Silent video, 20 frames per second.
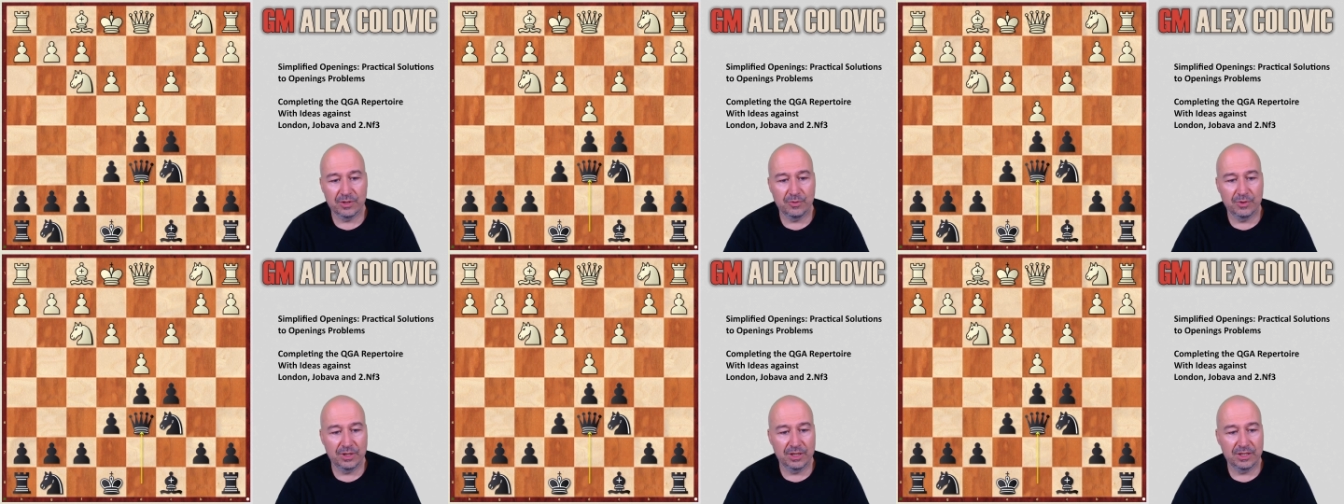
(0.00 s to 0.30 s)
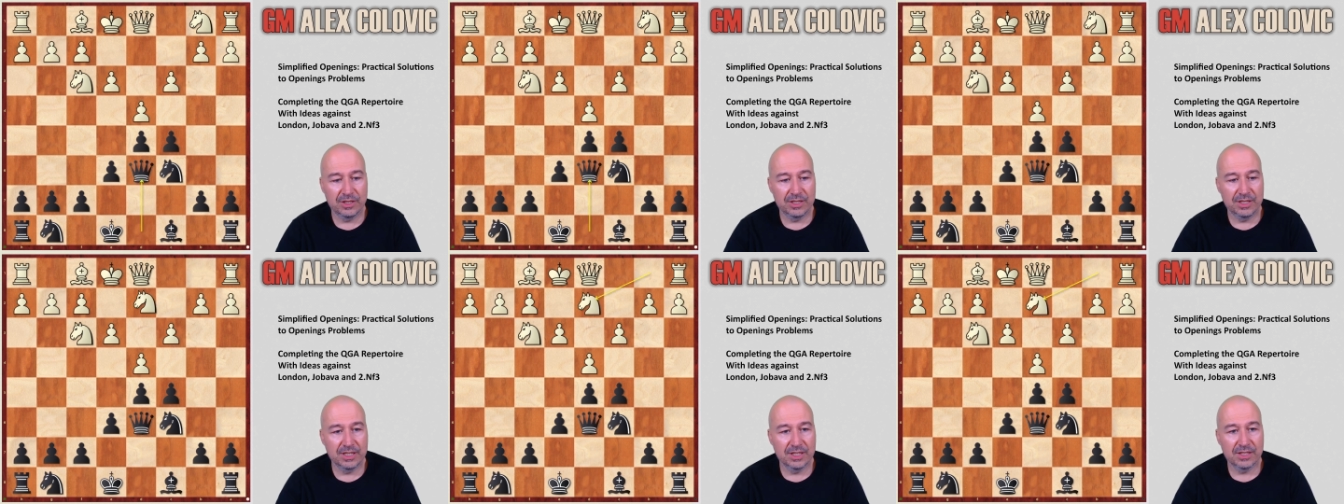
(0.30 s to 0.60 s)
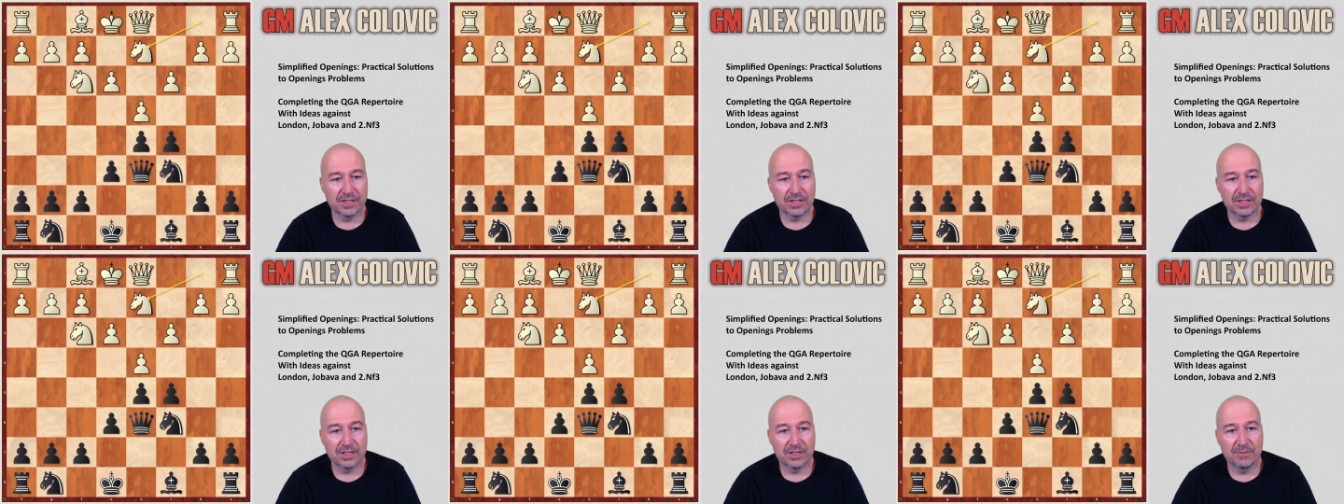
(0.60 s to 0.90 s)
Queen
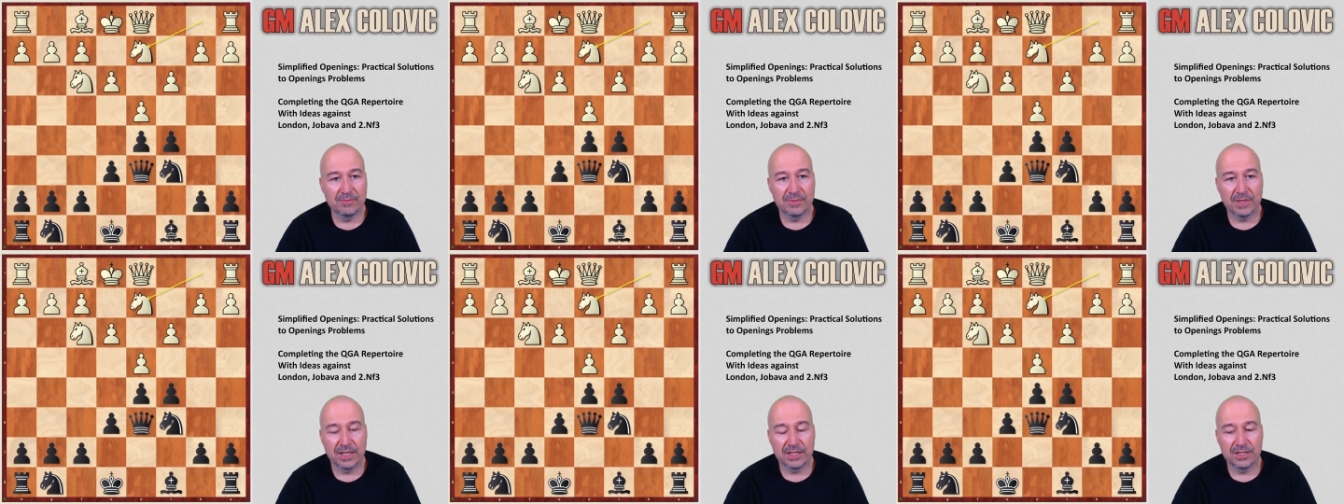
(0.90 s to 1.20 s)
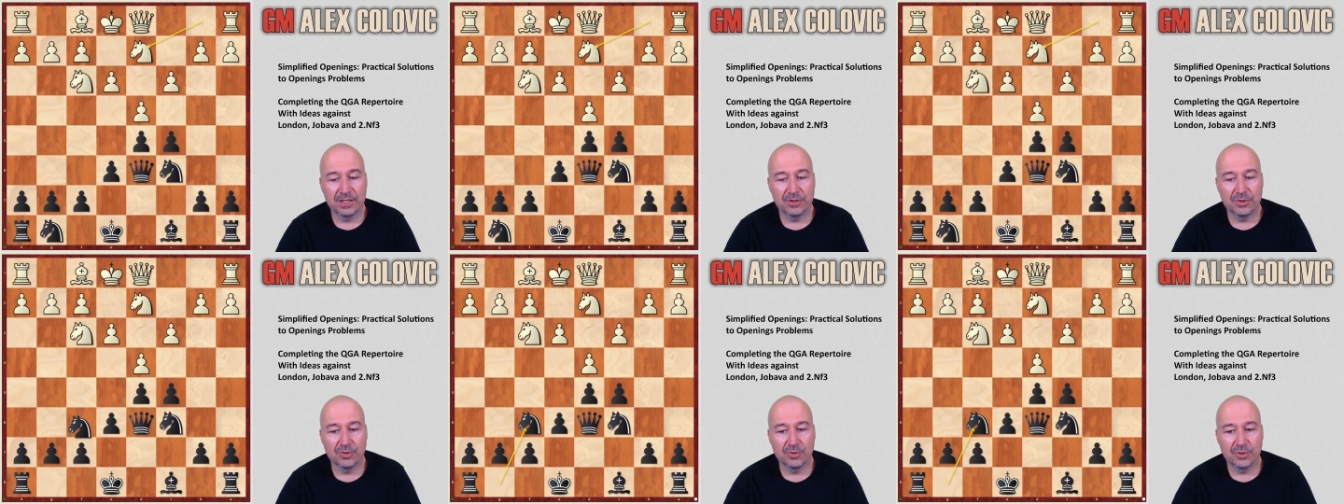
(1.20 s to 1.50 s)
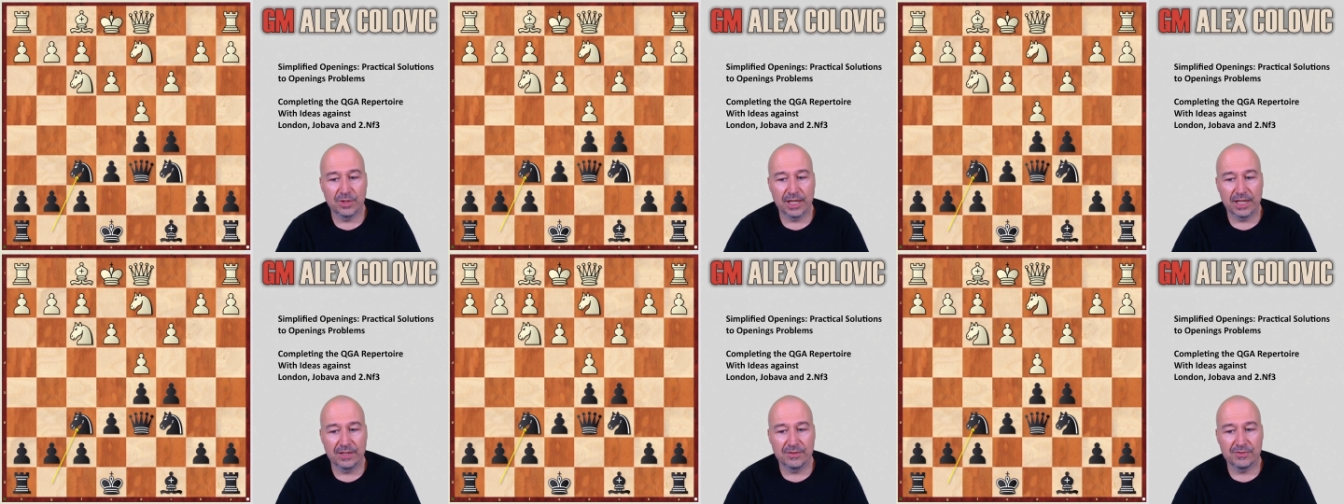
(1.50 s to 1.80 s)
d6, knight d2,
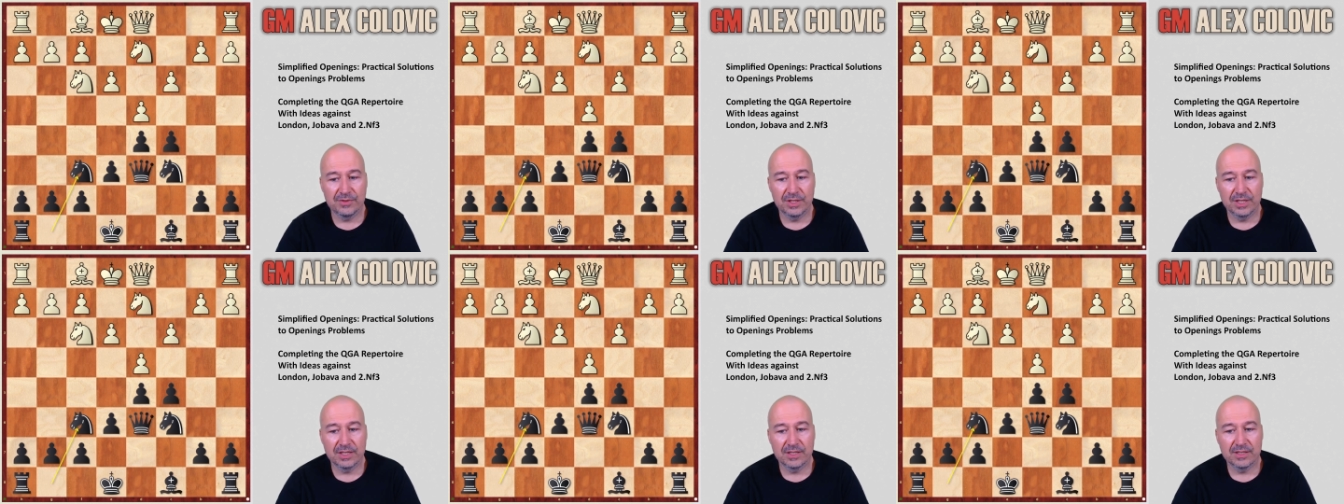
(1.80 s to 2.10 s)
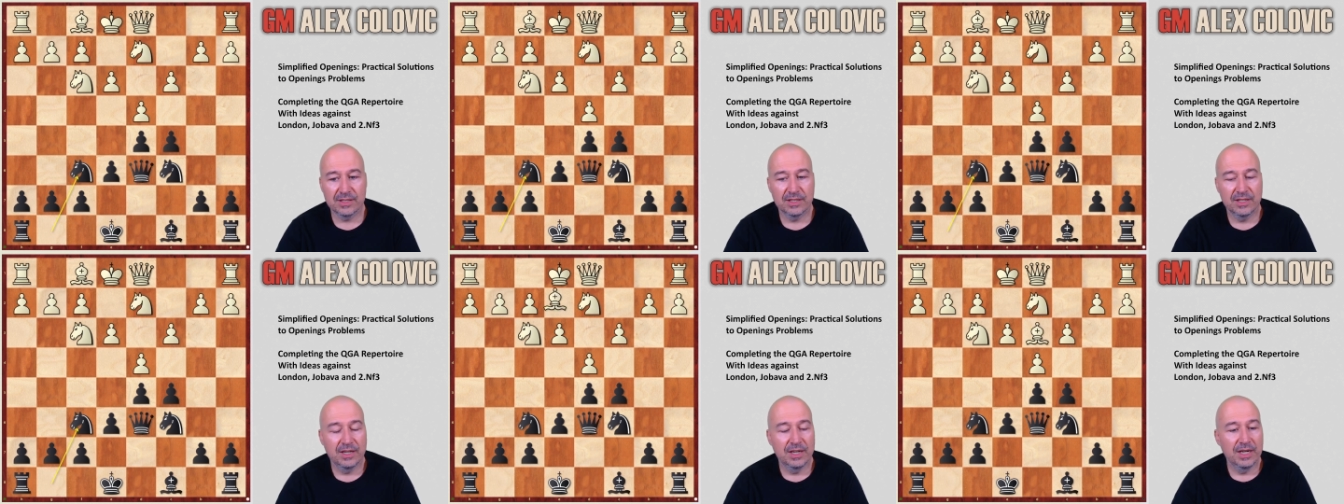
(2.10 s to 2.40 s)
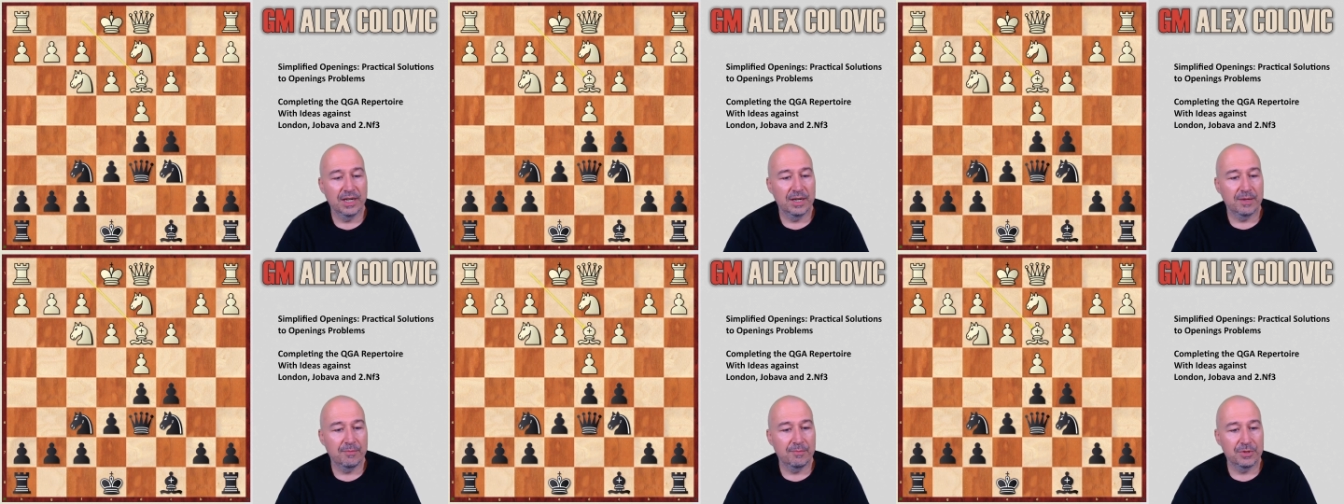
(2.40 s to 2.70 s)
knight f6,
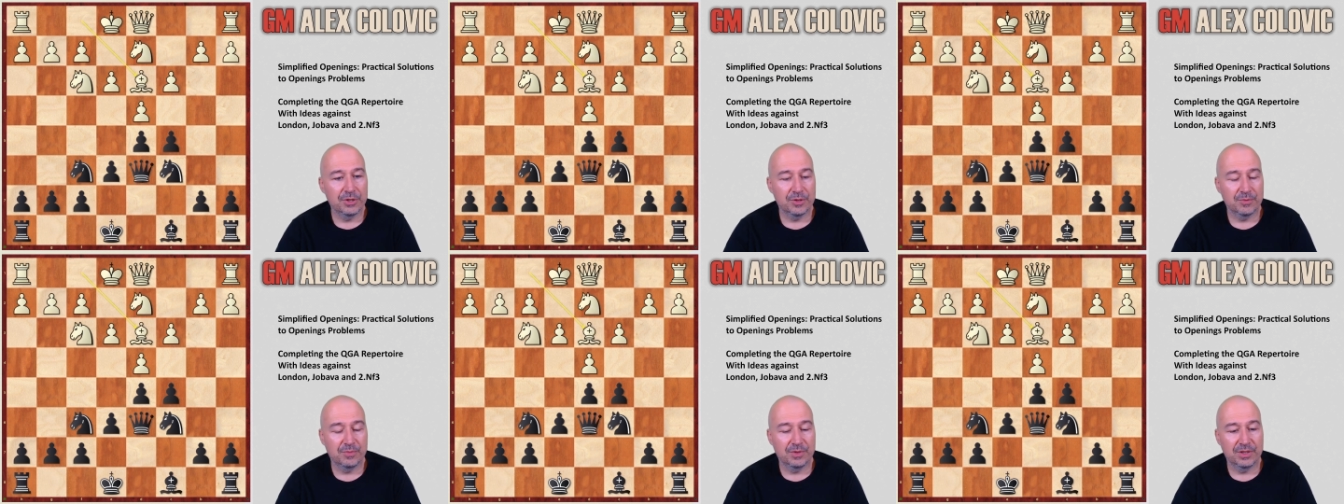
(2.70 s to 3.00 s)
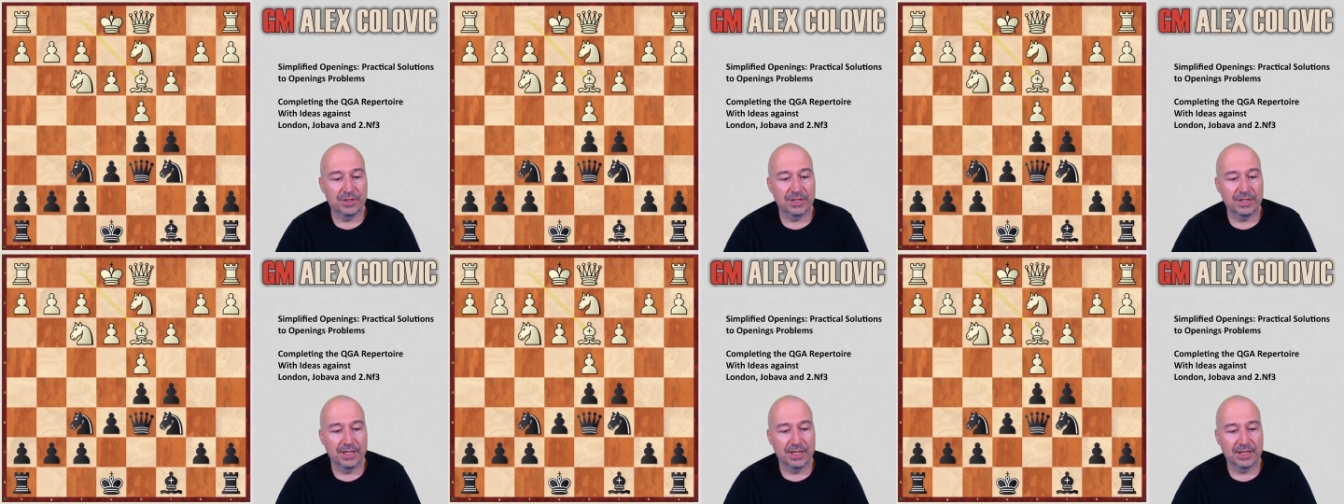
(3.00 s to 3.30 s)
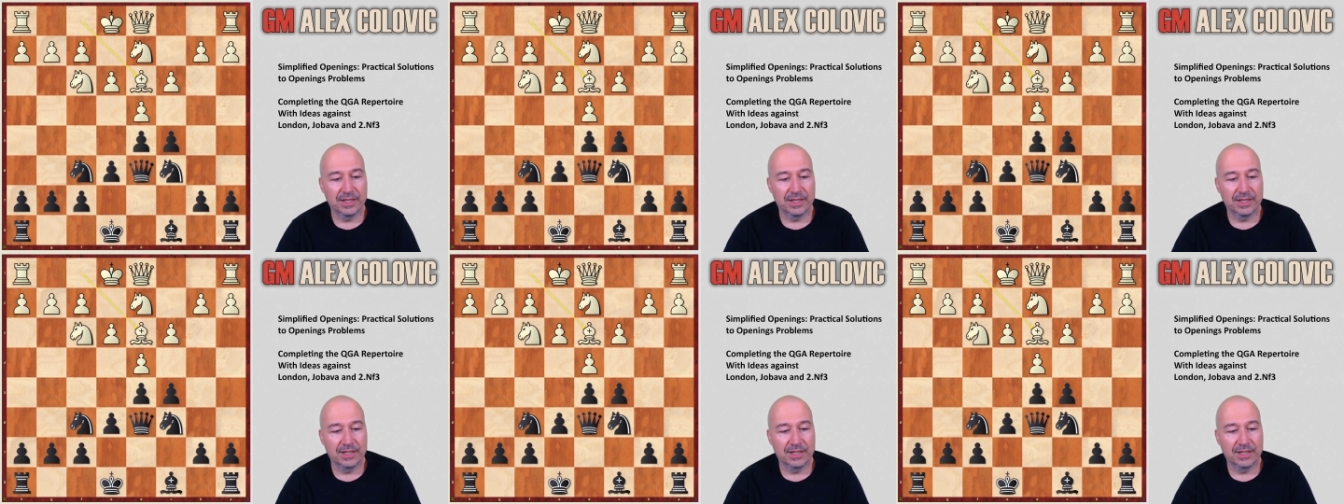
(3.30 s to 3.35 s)
bishop d3, and